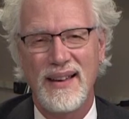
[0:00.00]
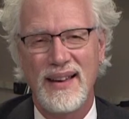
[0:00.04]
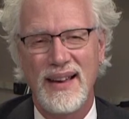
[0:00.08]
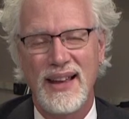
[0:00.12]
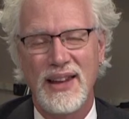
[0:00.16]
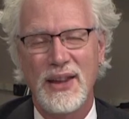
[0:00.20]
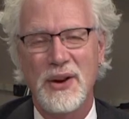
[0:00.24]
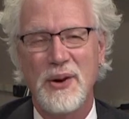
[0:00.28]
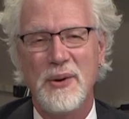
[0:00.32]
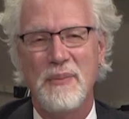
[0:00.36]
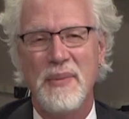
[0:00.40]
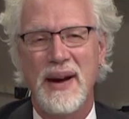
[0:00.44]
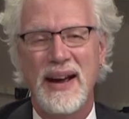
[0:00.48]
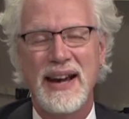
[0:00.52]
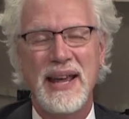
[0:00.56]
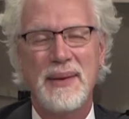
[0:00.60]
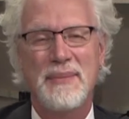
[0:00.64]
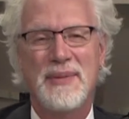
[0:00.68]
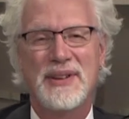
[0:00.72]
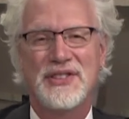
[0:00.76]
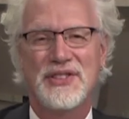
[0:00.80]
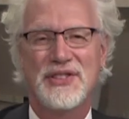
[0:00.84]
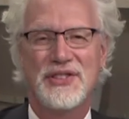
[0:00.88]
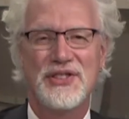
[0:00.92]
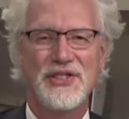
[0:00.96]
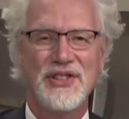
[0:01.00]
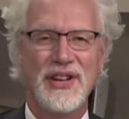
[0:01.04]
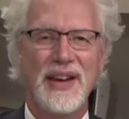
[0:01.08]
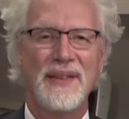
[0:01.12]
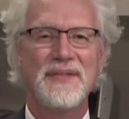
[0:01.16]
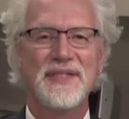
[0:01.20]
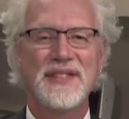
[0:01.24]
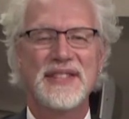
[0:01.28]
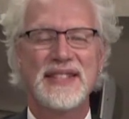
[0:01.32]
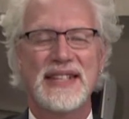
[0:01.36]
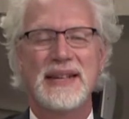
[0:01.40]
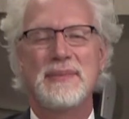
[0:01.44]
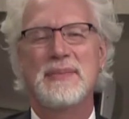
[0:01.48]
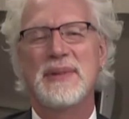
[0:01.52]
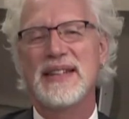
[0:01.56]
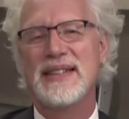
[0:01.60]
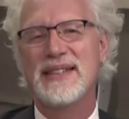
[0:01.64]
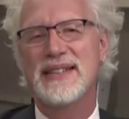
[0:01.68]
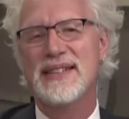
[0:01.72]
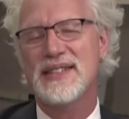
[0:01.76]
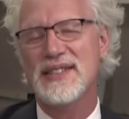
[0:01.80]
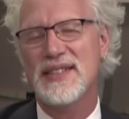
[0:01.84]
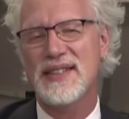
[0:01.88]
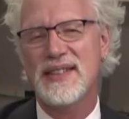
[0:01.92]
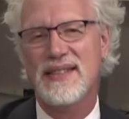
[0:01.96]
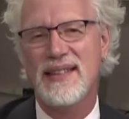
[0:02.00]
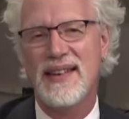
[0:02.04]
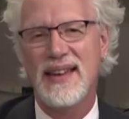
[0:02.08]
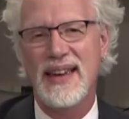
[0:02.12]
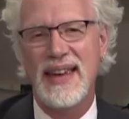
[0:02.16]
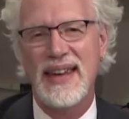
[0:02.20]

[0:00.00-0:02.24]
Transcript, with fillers: Hello, my name is Jeff Simmons,